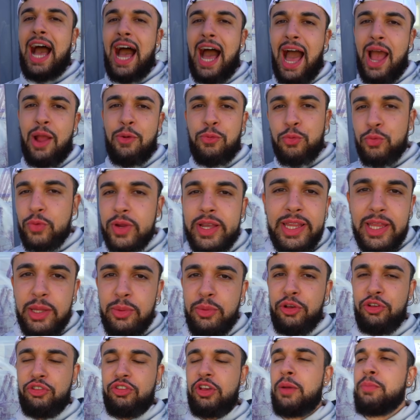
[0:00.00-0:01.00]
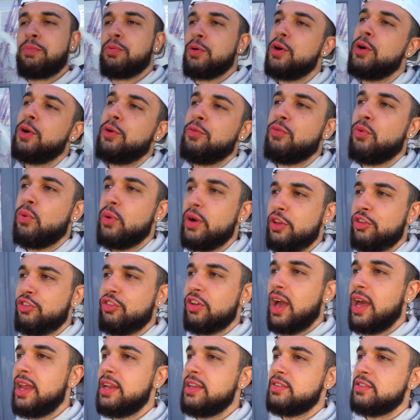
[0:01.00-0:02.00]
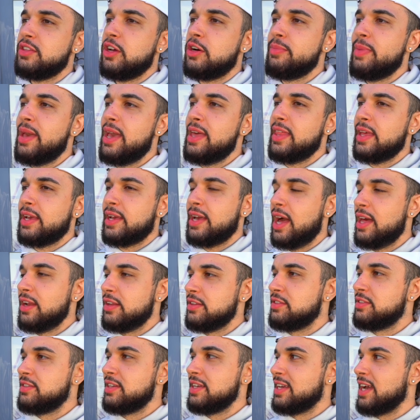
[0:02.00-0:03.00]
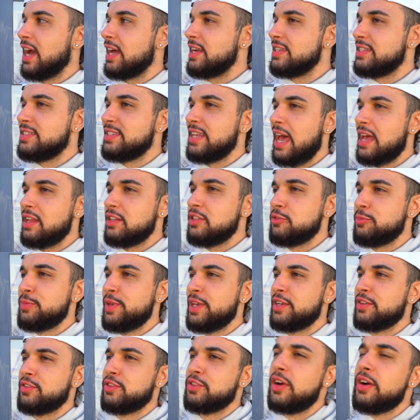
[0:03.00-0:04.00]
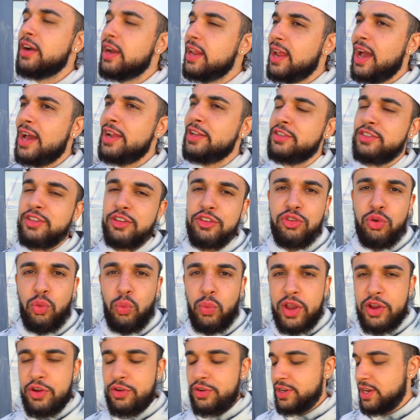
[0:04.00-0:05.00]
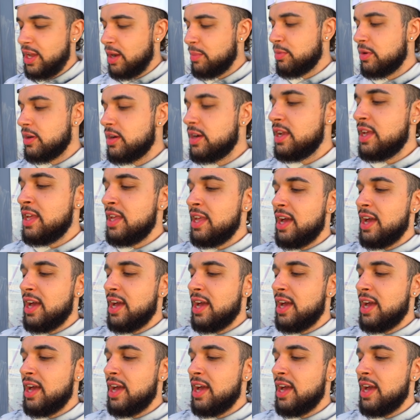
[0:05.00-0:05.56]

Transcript: I really wish I broke 40 shinies though, man. That kind of it kind of saddens me because 39 is such a weird number.